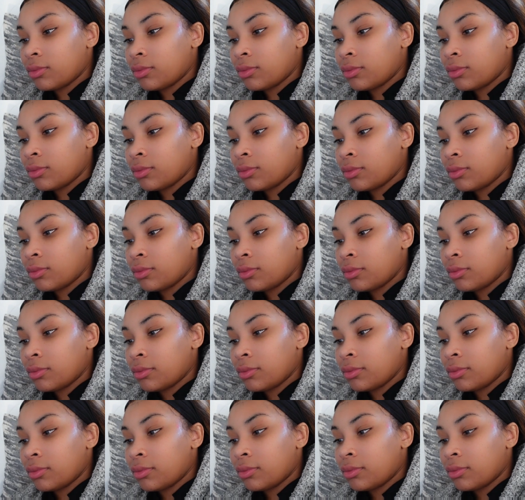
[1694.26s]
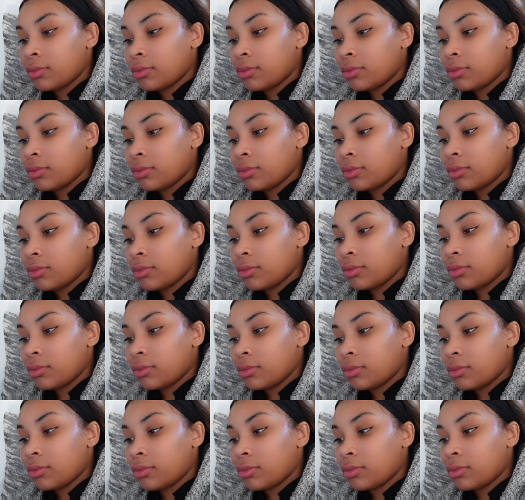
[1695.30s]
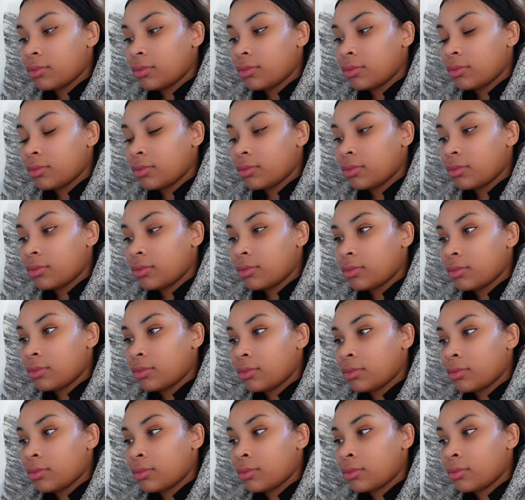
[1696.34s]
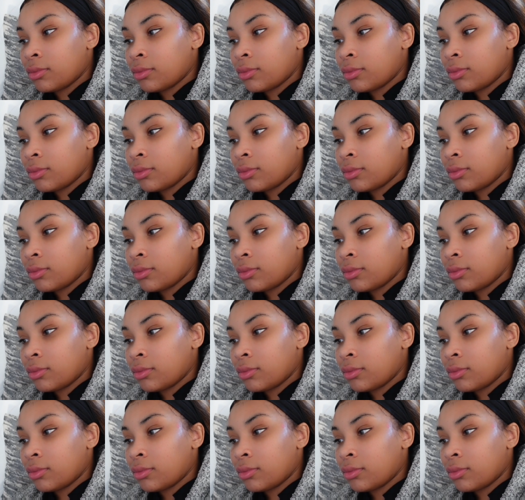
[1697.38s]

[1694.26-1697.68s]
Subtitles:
No one is speaking in this clip.